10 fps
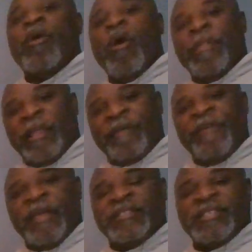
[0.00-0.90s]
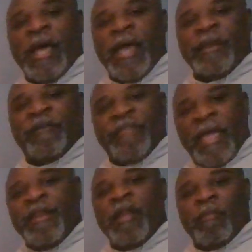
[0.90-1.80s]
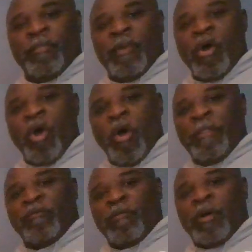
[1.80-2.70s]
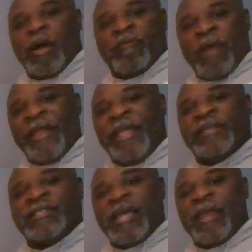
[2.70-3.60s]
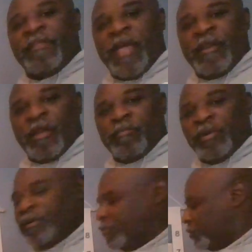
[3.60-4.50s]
on the left-hand side of that number, on the right-hand side of that number,